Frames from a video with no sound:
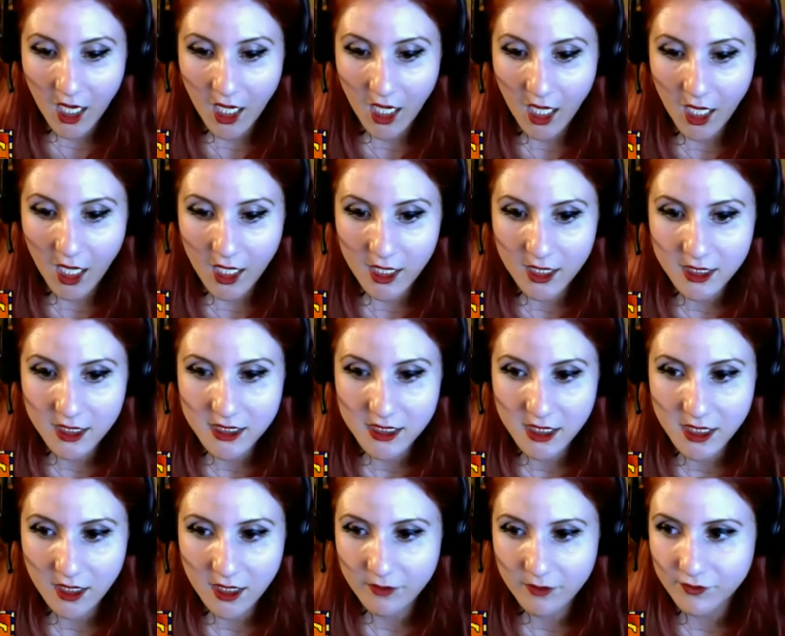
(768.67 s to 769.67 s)
And
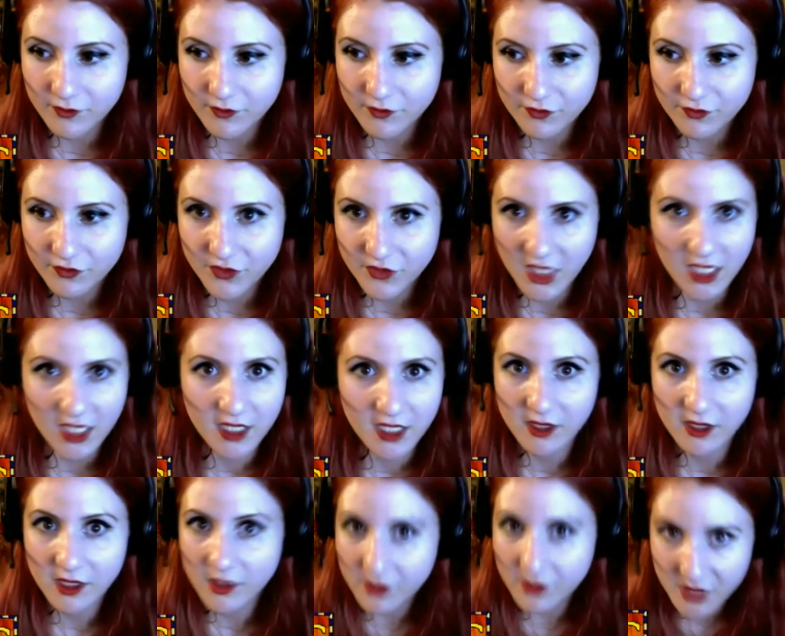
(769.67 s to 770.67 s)
yeah,
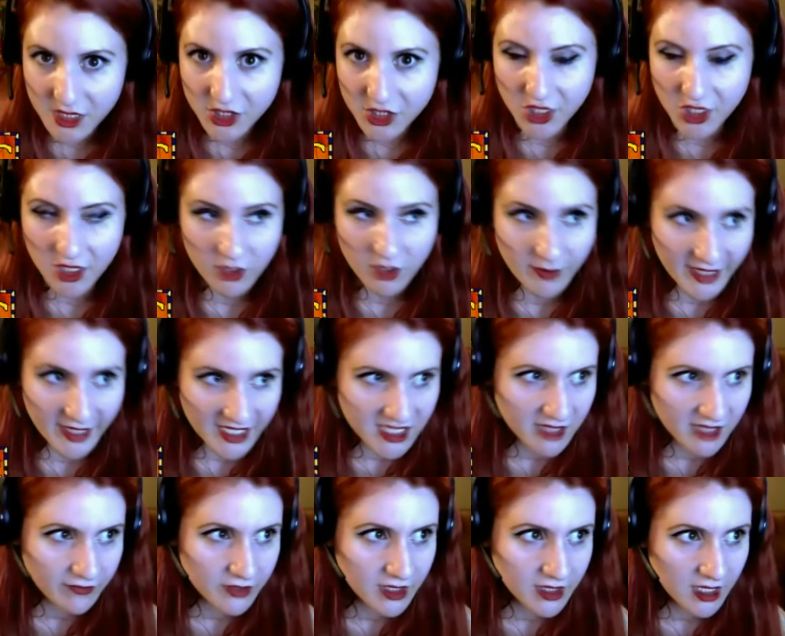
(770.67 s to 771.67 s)
he was in jail. Bad stuff
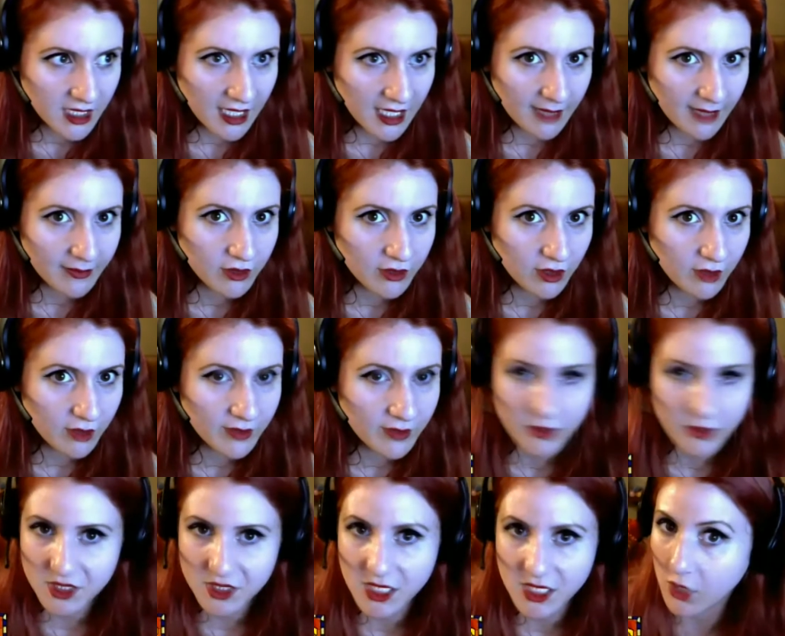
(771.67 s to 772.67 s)
was going to happen to him. He
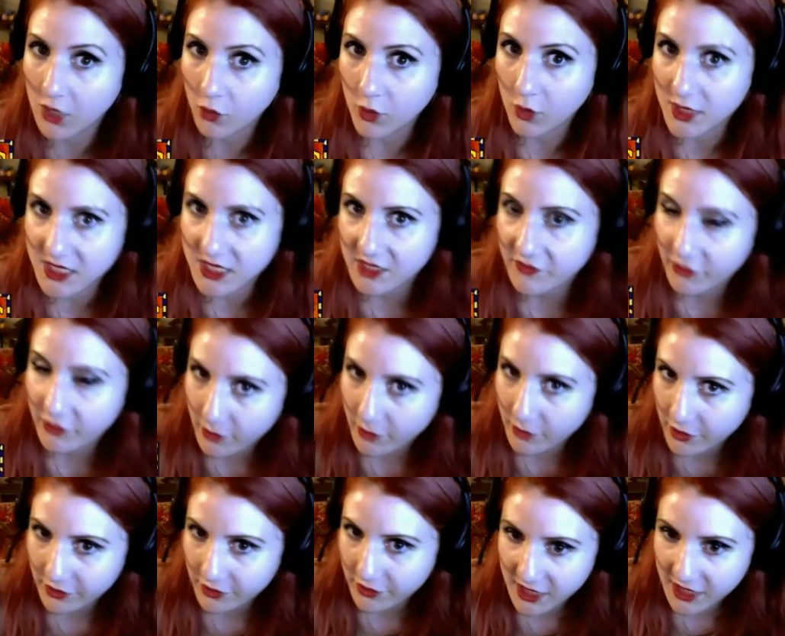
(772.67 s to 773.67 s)
was wanted for murder
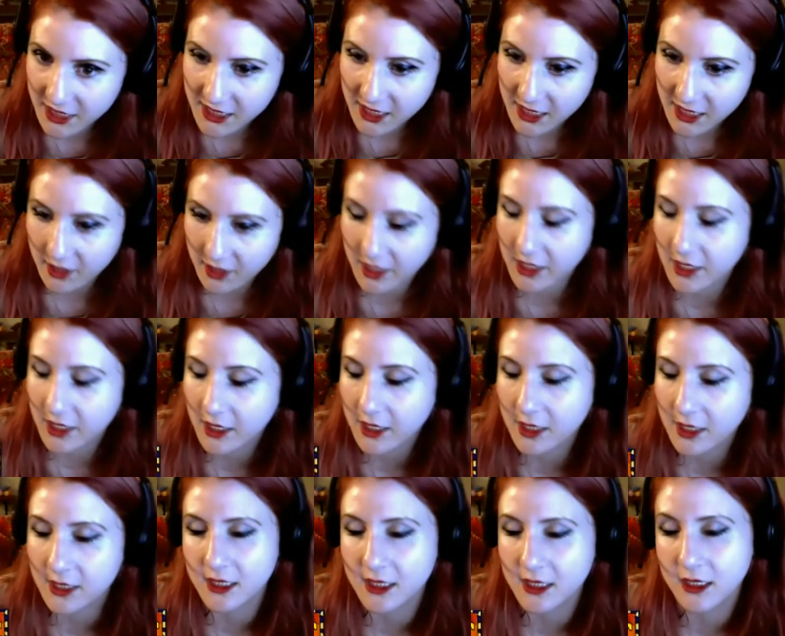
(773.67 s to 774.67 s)
in Kentucky
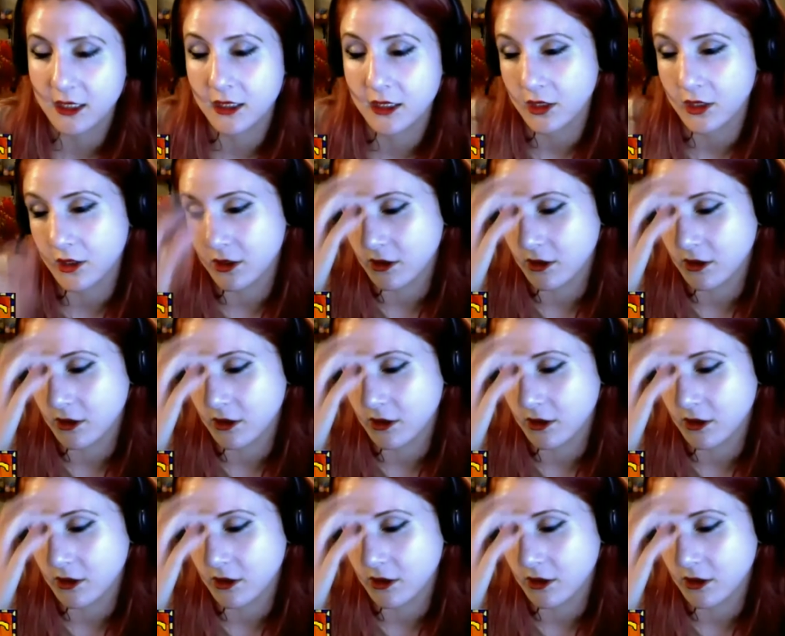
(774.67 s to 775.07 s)
because